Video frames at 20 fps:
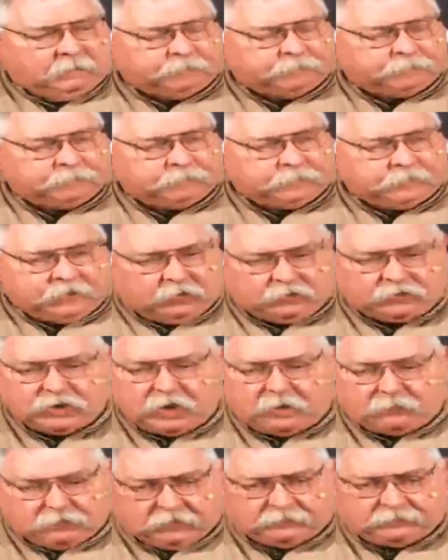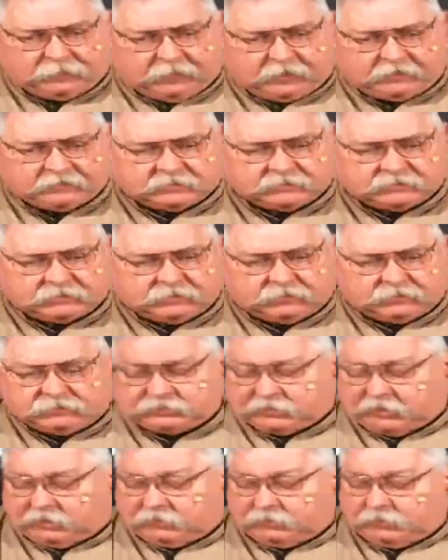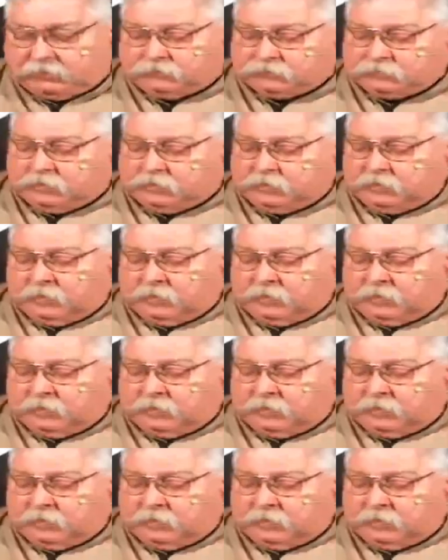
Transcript: number of places do sell those.